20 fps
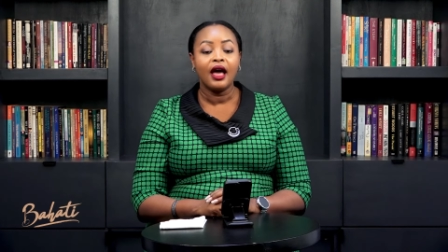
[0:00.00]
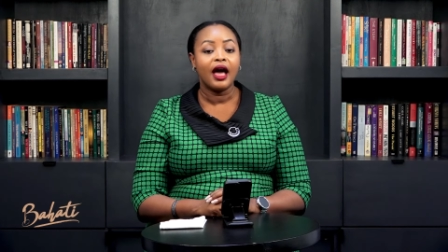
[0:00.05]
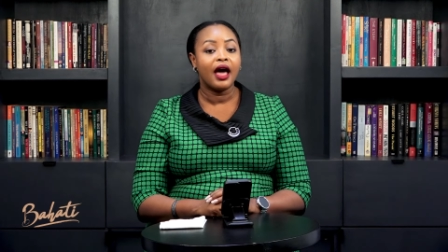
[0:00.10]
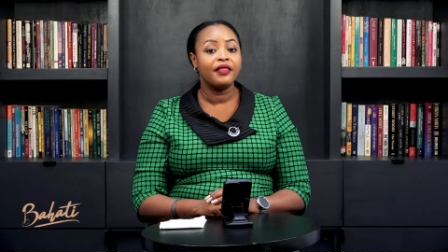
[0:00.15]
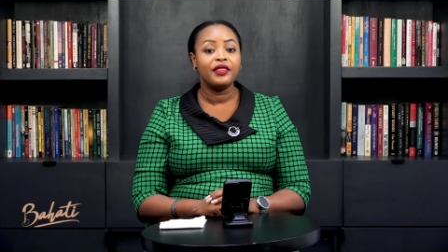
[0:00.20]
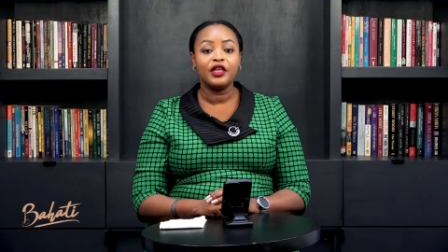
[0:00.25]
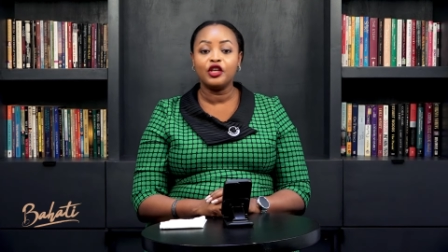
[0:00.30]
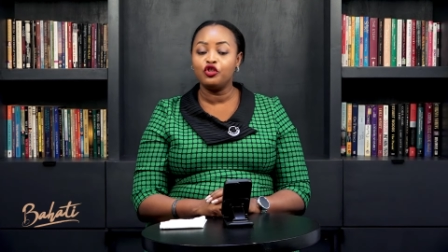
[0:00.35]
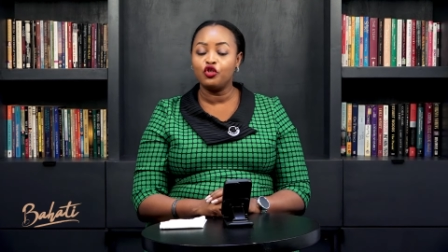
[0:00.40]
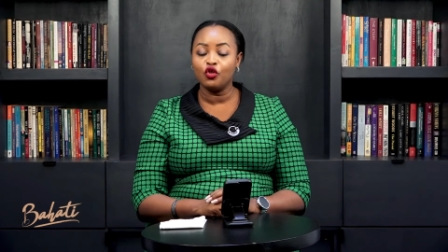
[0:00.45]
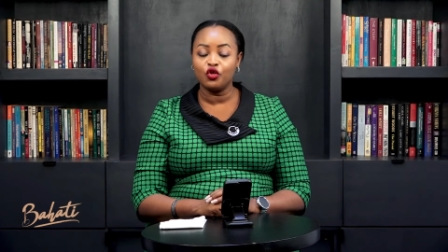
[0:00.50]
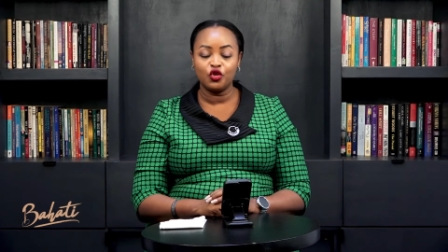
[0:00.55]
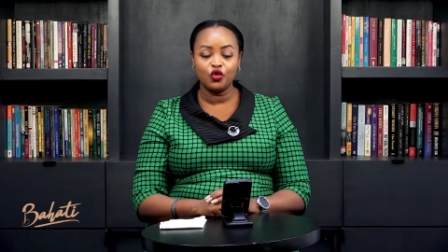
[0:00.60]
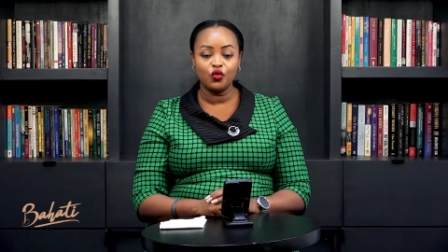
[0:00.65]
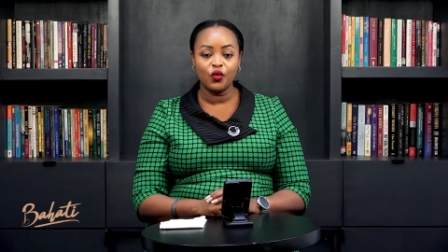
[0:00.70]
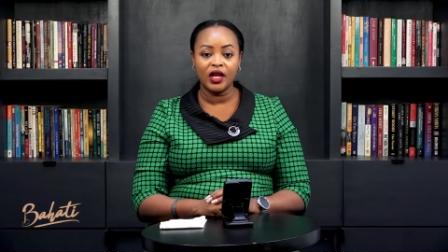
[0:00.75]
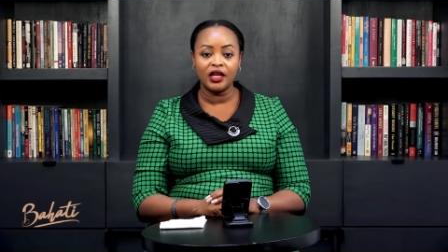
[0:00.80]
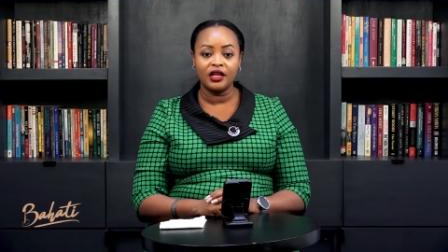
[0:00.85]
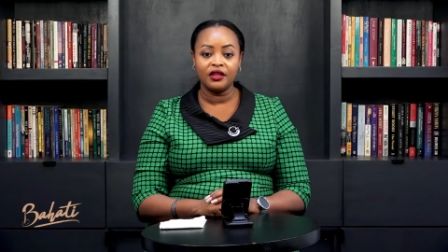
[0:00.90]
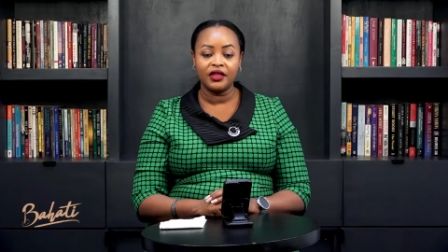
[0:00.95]
and they don't
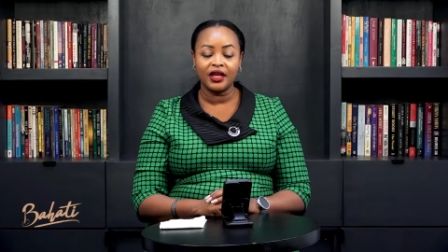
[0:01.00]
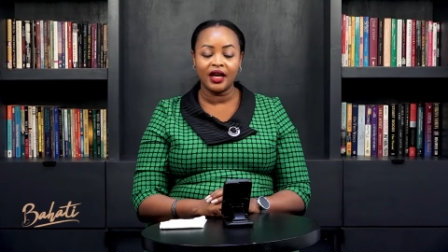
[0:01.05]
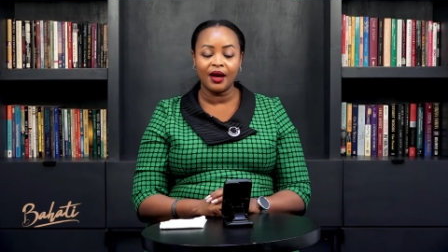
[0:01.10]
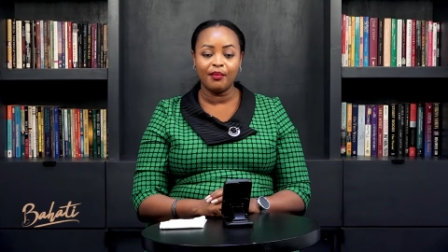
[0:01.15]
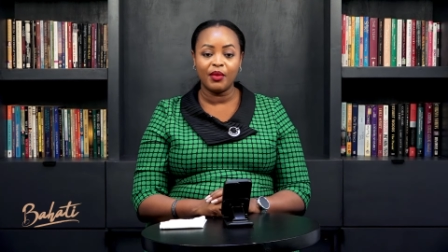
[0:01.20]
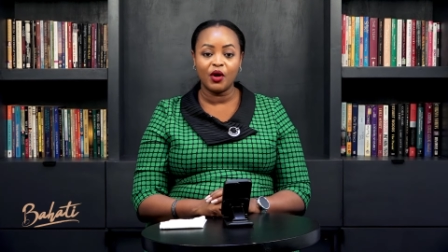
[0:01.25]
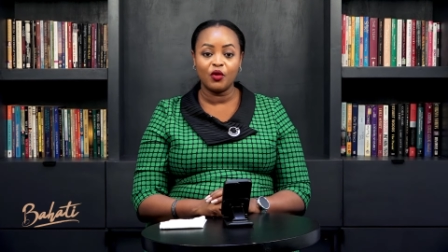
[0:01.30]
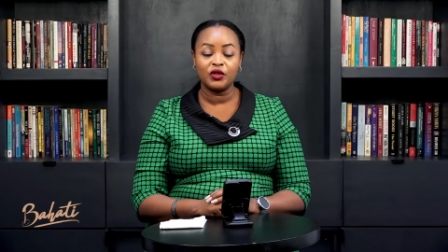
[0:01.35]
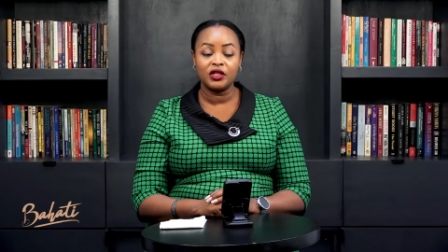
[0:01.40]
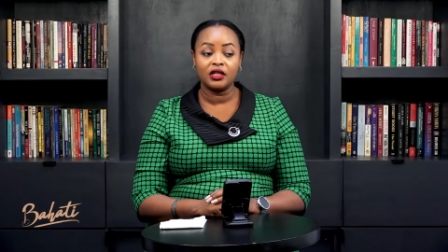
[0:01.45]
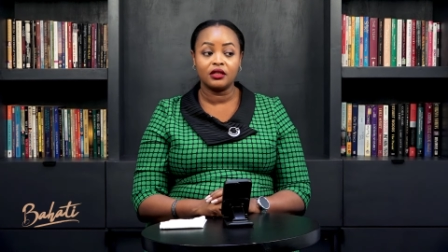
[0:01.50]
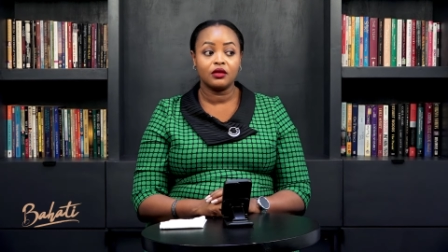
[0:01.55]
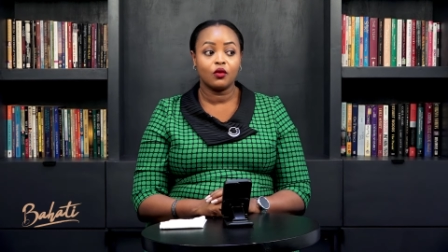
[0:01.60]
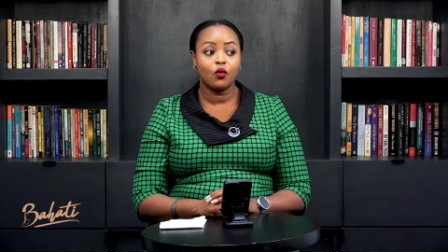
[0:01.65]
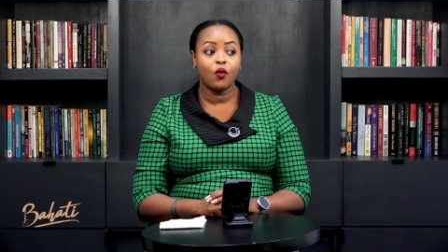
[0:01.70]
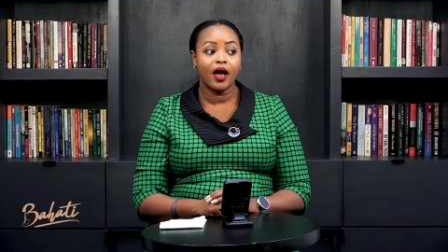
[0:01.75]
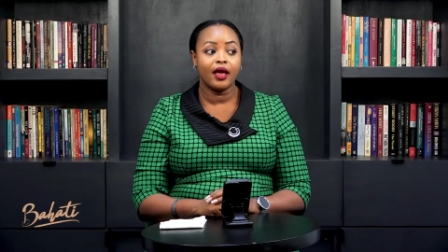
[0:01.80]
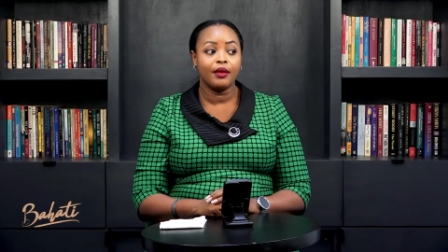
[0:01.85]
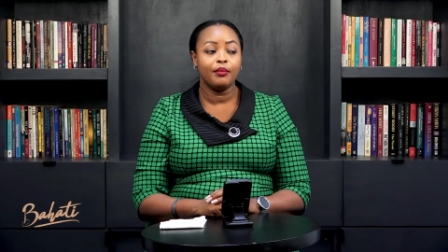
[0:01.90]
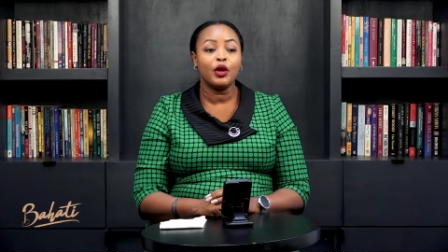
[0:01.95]
do anything about it.
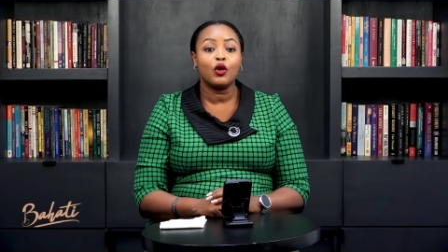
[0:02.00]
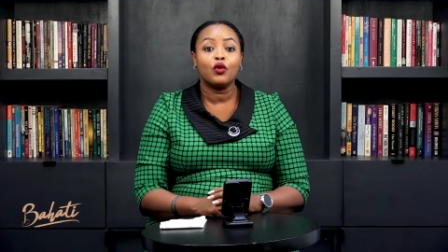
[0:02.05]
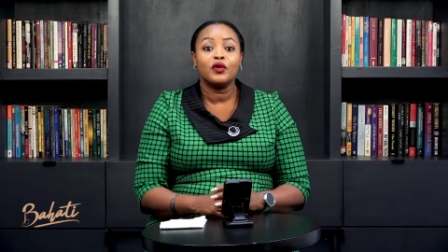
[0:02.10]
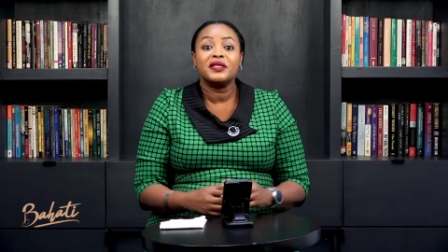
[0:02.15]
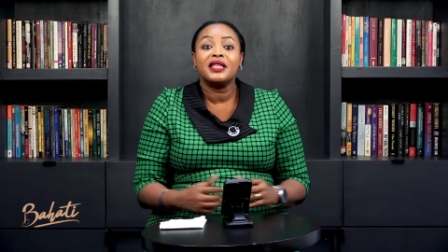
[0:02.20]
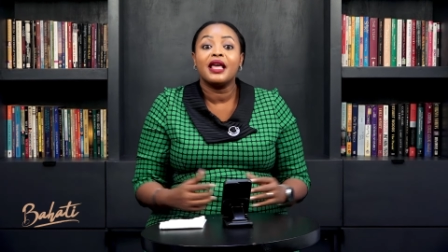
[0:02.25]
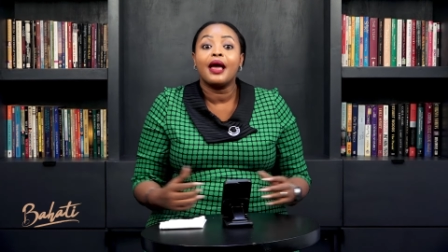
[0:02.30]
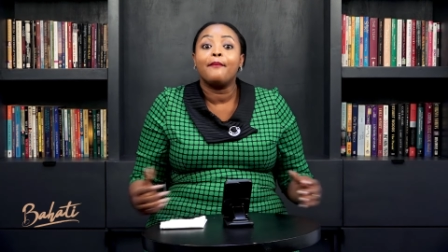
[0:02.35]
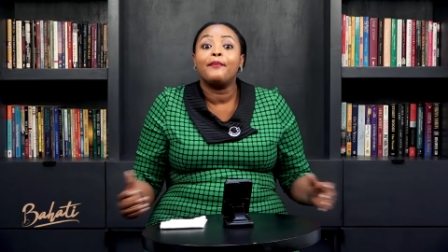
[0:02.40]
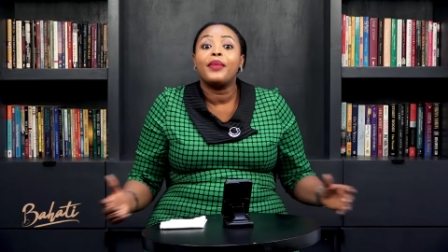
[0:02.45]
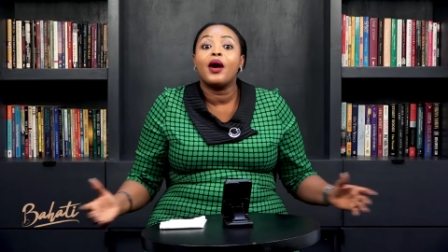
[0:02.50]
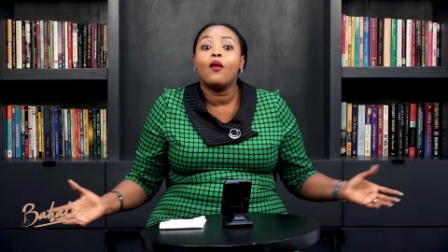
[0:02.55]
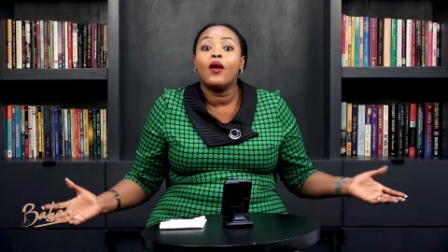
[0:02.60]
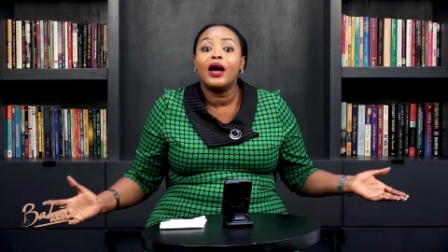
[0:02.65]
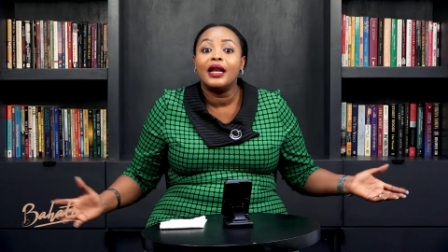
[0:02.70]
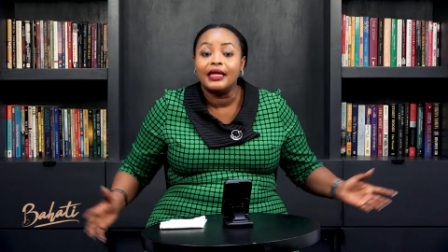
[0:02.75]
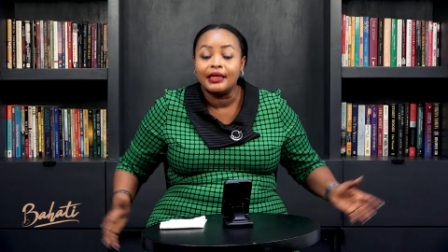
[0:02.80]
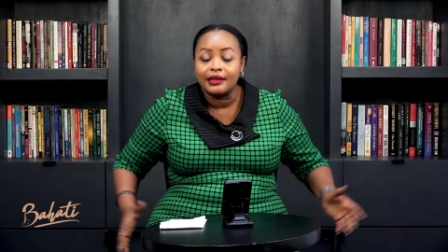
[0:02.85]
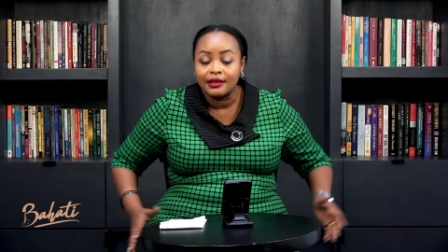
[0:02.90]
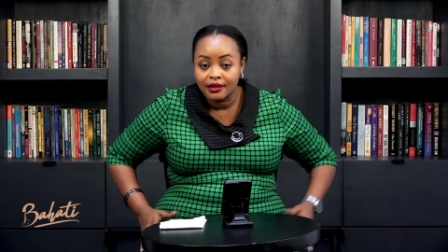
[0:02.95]
Why? Because they are
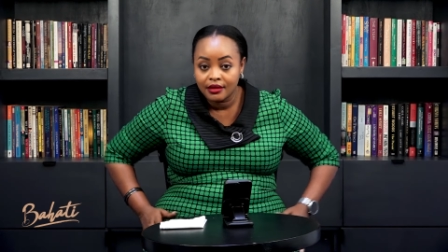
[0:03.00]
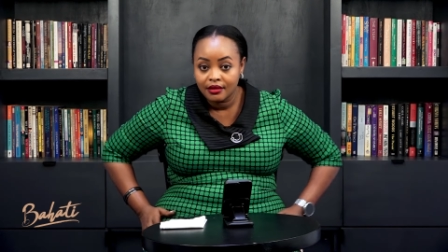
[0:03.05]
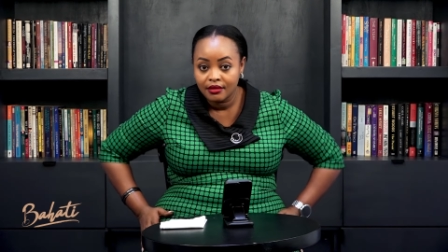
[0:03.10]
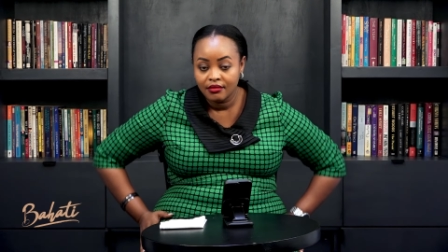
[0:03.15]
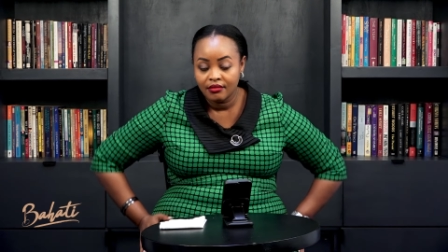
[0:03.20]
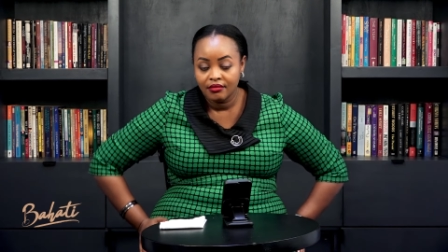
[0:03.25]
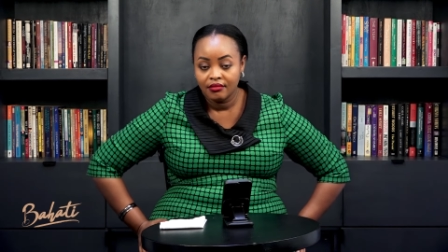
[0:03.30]
powerless.